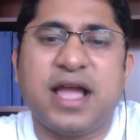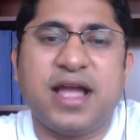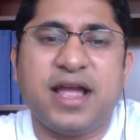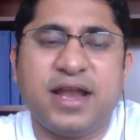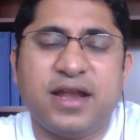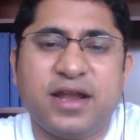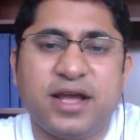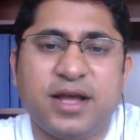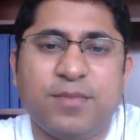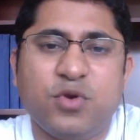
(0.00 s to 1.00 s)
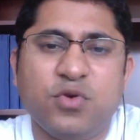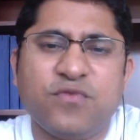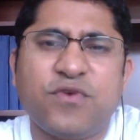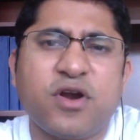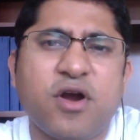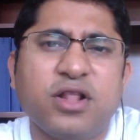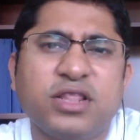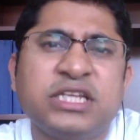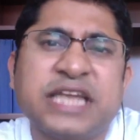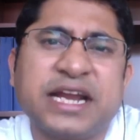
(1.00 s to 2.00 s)
and look for all
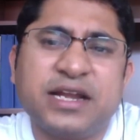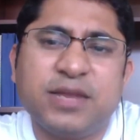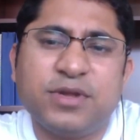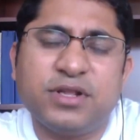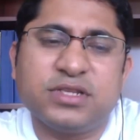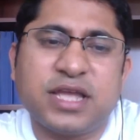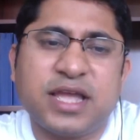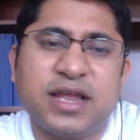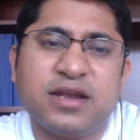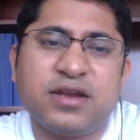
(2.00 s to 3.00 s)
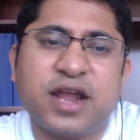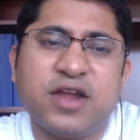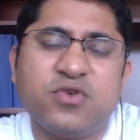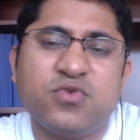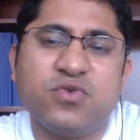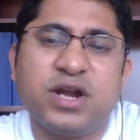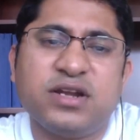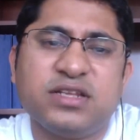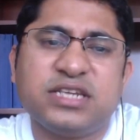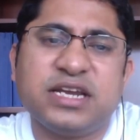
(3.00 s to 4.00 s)
the check tables and try to
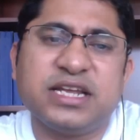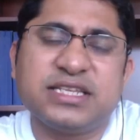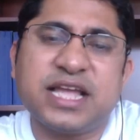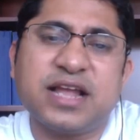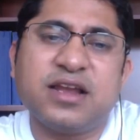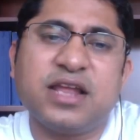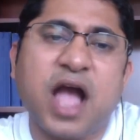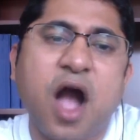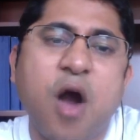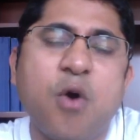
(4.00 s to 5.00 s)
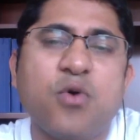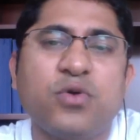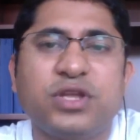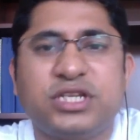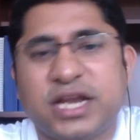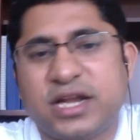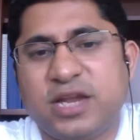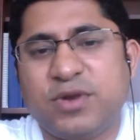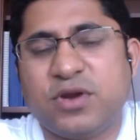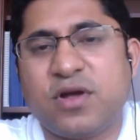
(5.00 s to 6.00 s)
understand exactly how the check
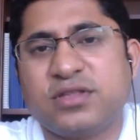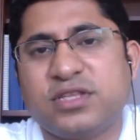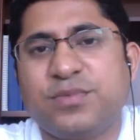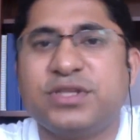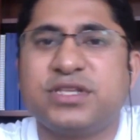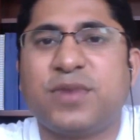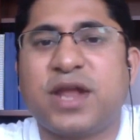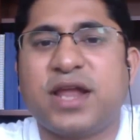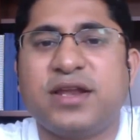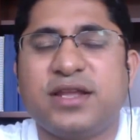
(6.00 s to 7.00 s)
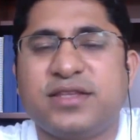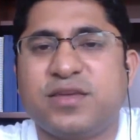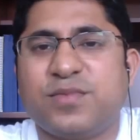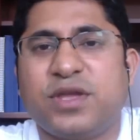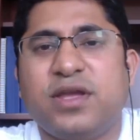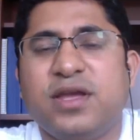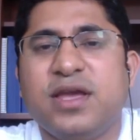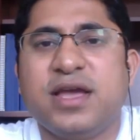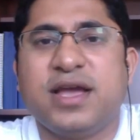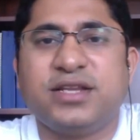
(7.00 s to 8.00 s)
table concept is applied in SAP.
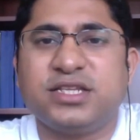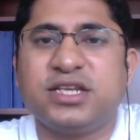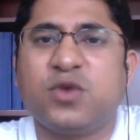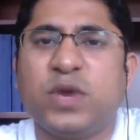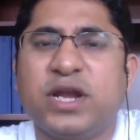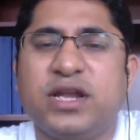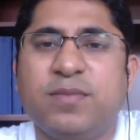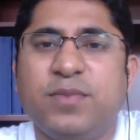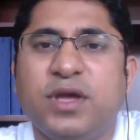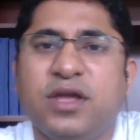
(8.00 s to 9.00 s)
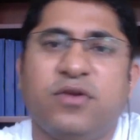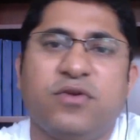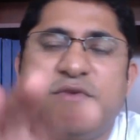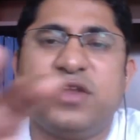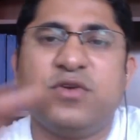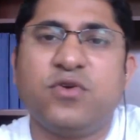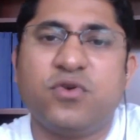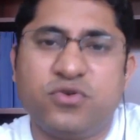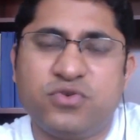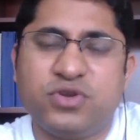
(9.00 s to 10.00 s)
And just a quick tip, you know, when you
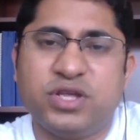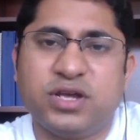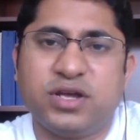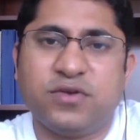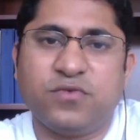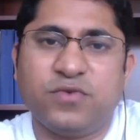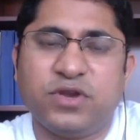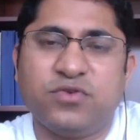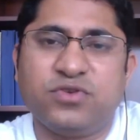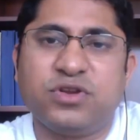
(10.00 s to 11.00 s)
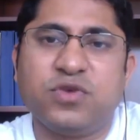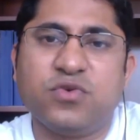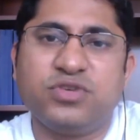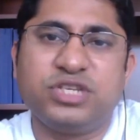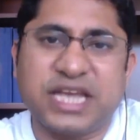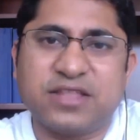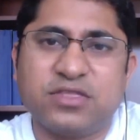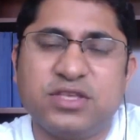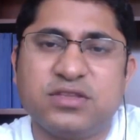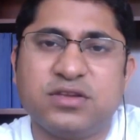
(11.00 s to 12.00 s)
go to
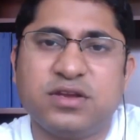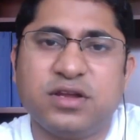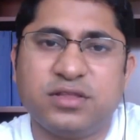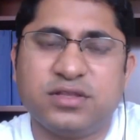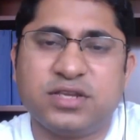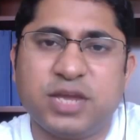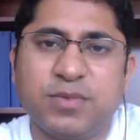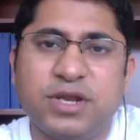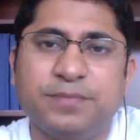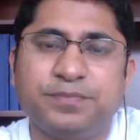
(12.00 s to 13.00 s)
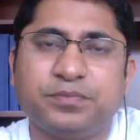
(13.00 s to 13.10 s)
check this table,